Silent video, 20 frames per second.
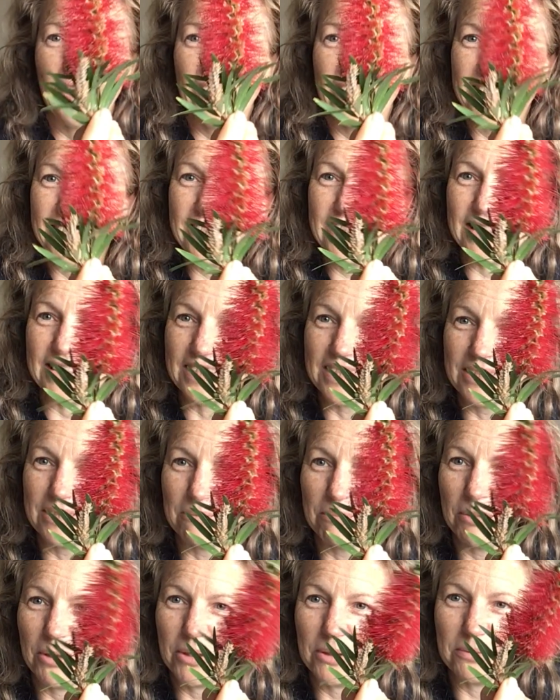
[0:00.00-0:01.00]
Is this
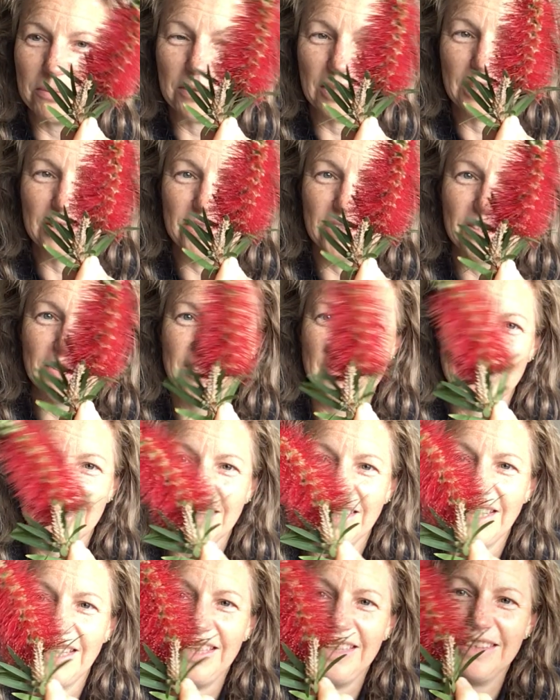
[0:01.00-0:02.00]
bottle brush?
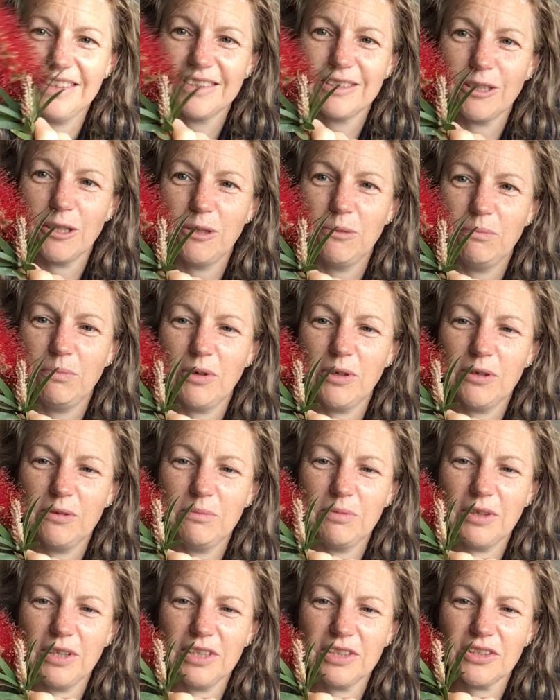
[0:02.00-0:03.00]
Okay, so bottle
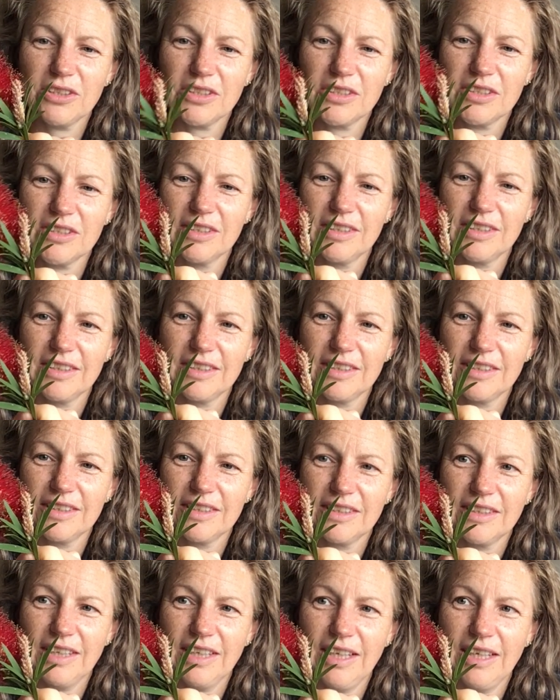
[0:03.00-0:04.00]
brush
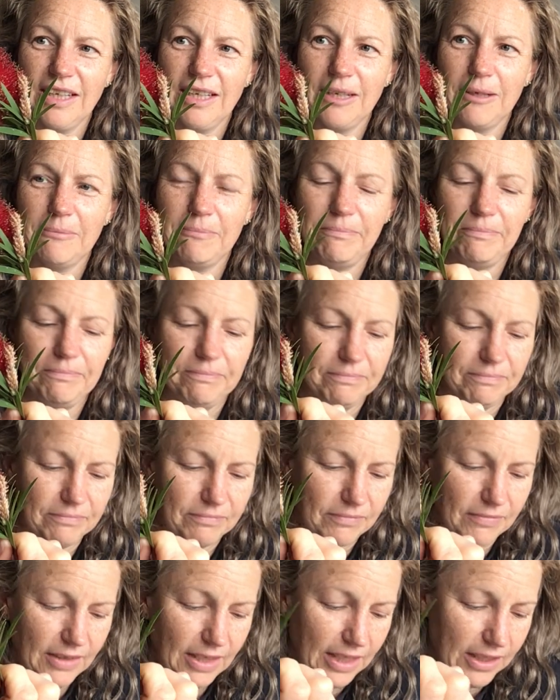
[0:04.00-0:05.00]
um,
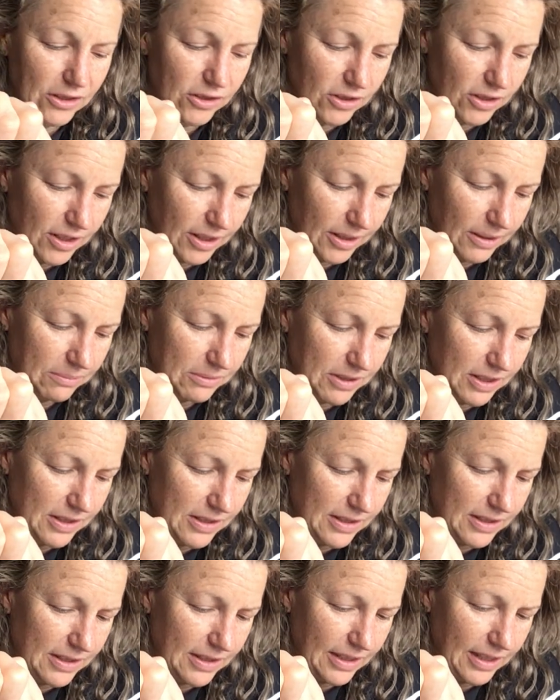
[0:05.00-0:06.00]
and
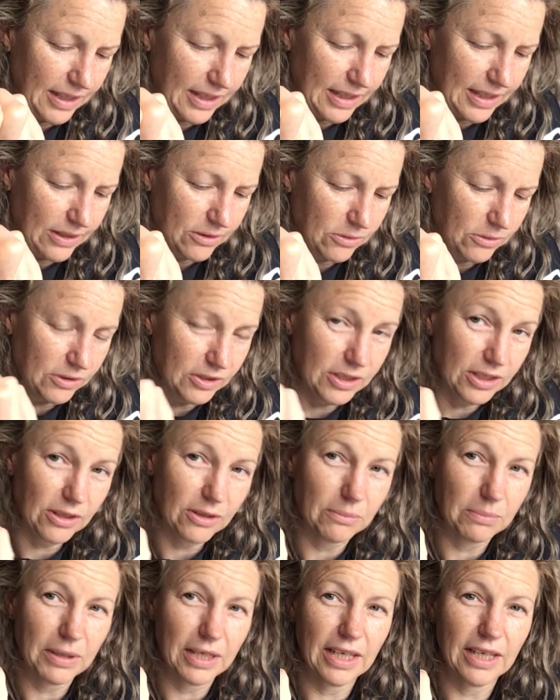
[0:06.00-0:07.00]
eucalyptus are also
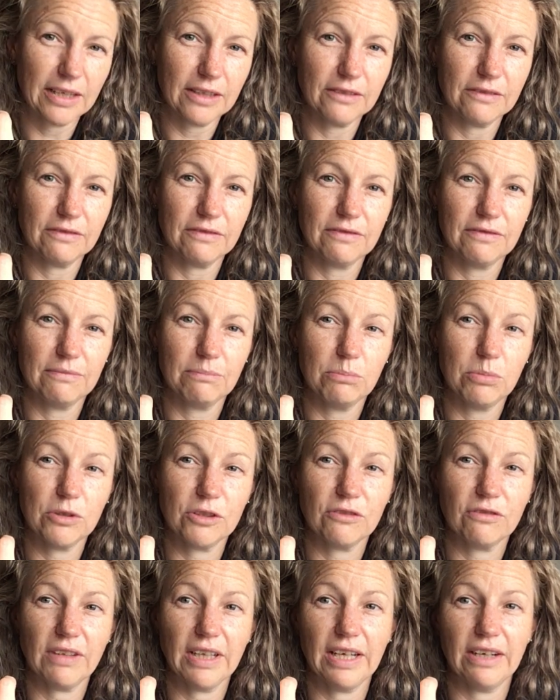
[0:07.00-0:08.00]
a part of
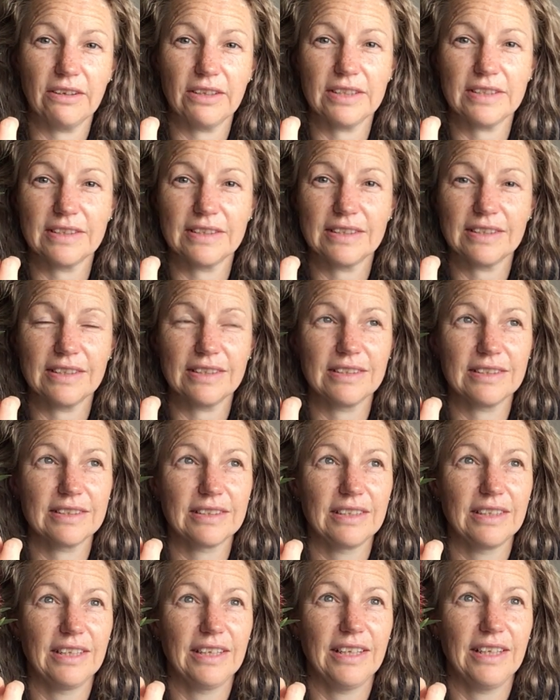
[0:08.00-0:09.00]
bushflower essences,
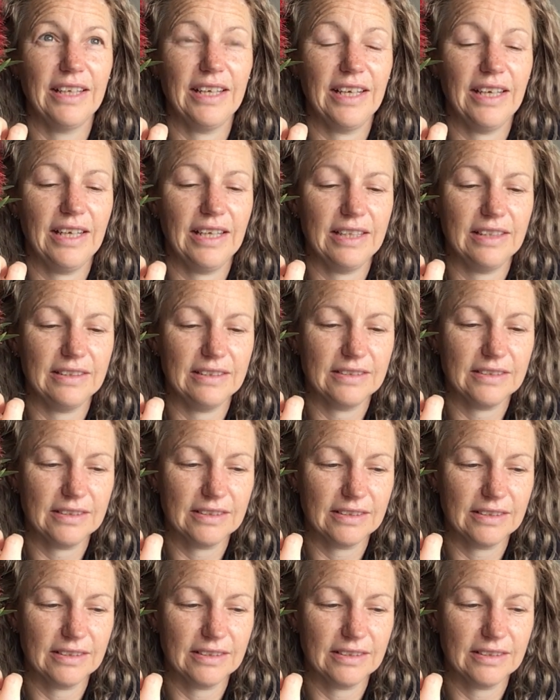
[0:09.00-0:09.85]
and